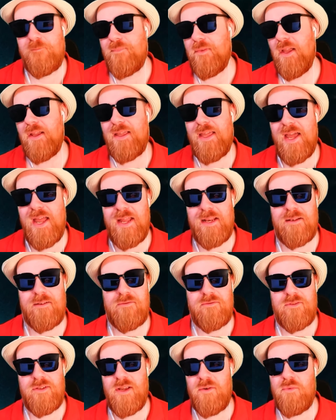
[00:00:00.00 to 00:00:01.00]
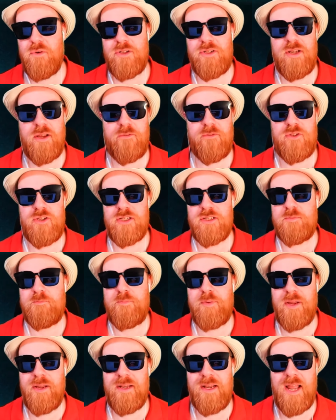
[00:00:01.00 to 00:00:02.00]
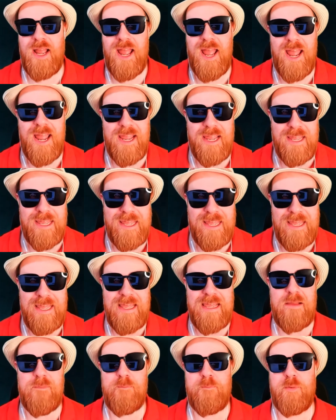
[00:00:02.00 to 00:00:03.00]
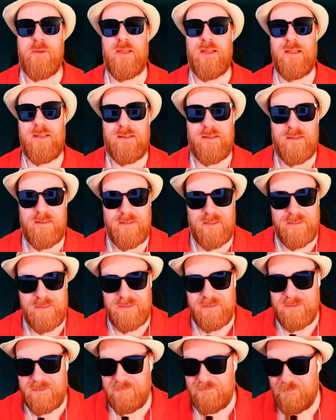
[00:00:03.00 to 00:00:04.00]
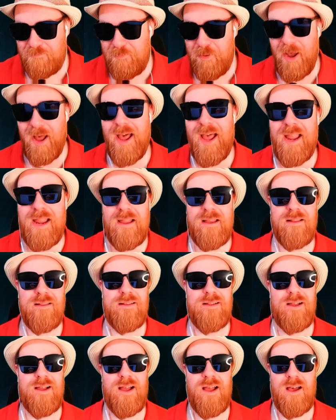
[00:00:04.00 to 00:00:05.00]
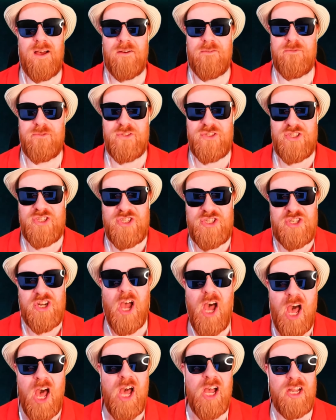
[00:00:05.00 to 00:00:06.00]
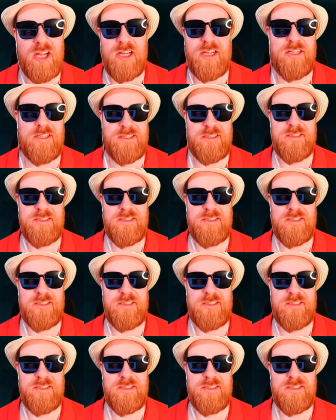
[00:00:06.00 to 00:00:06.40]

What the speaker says: again, It would have just been a heaping pile of dung.